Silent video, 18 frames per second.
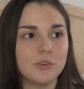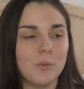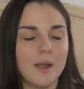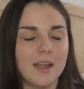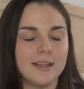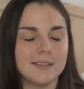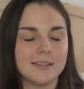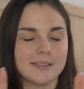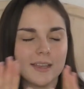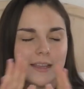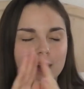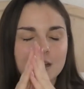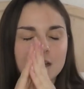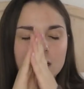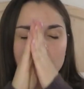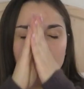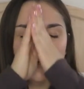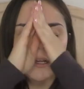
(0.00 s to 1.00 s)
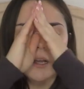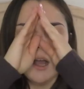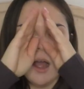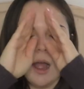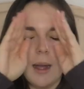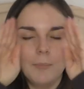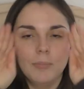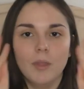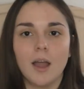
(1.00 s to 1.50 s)
it away and say,
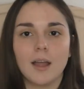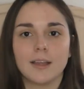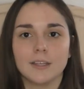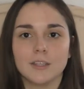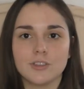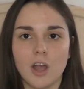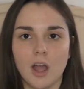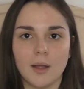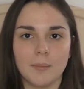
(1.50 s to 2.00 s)
I'm not going to